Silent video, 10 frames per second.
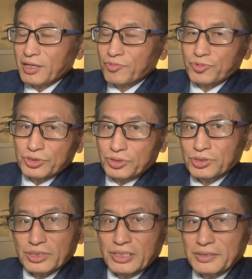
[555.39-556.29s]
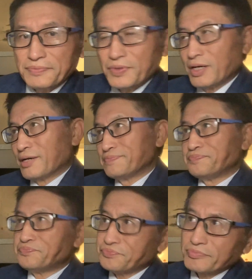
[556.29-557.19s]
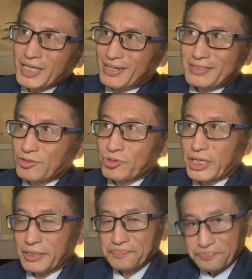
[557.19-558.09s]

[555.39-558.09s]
would use it, and it's okay.